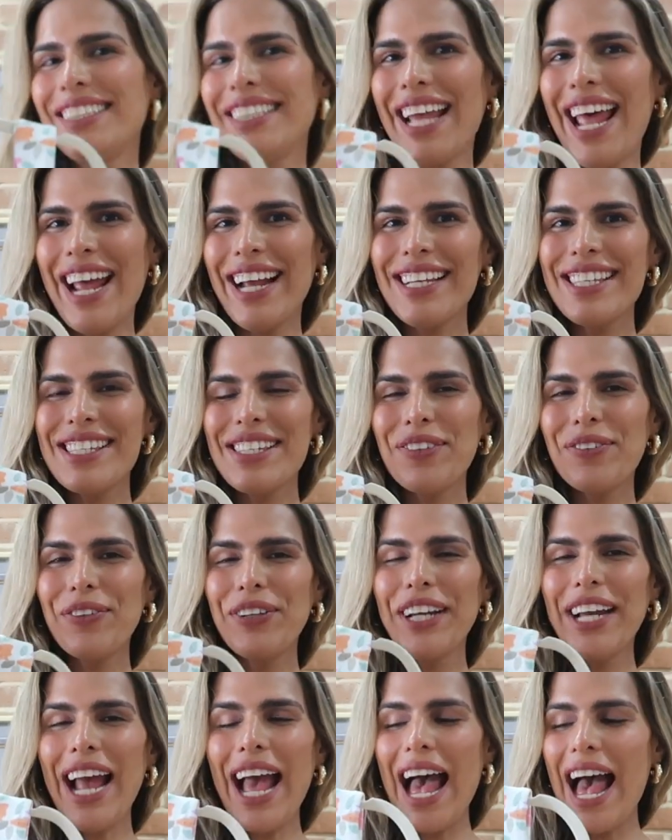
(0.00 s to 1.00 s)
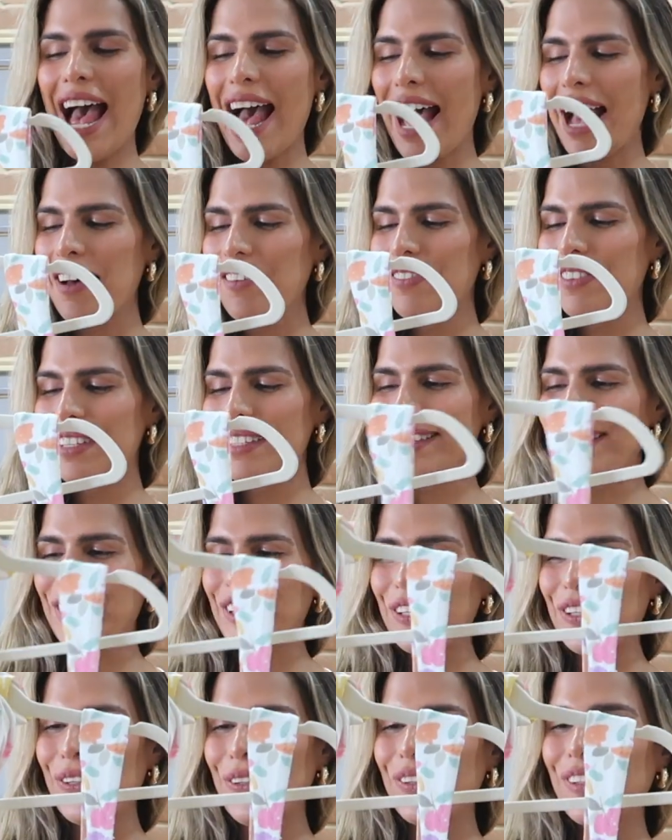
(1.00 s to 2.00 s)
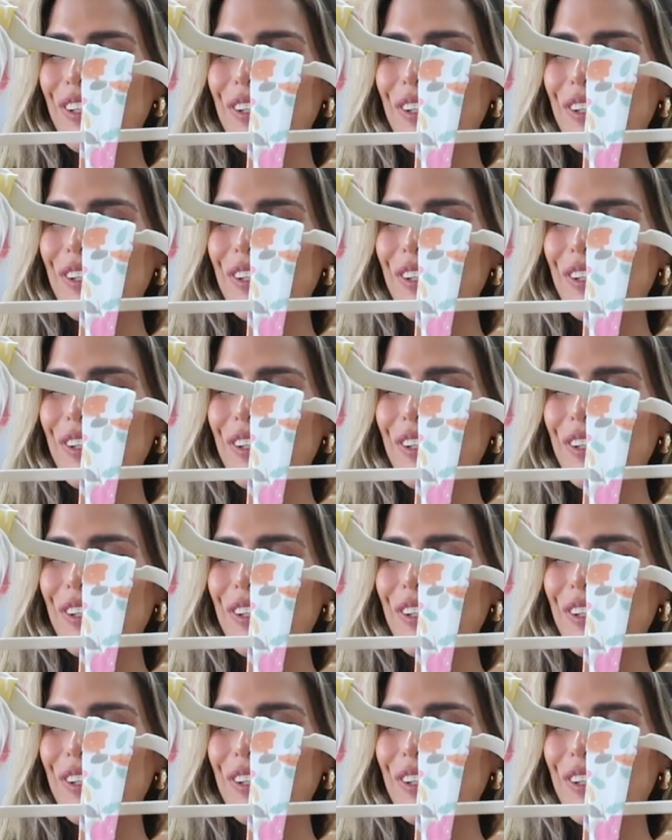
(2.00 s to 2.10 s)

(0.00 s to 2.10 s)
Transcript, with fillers: Next, we have this cute